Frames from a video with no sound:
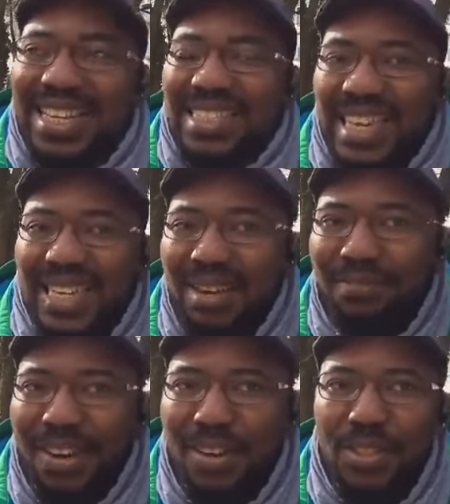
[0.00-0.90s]
thinking
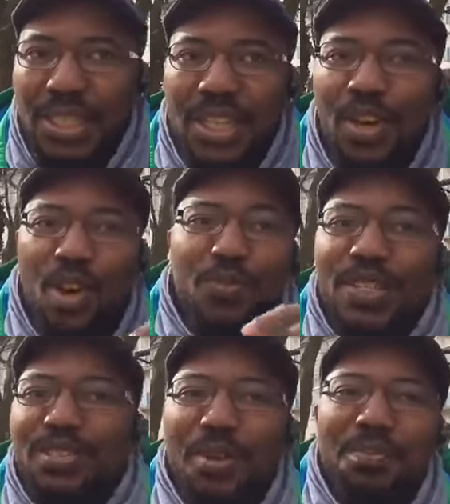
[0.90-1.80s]
faculty of
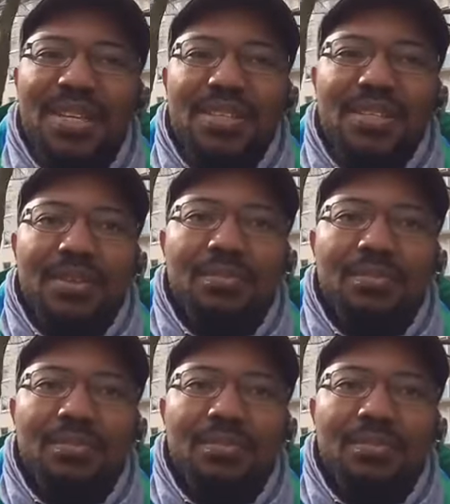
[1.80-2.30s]
this community.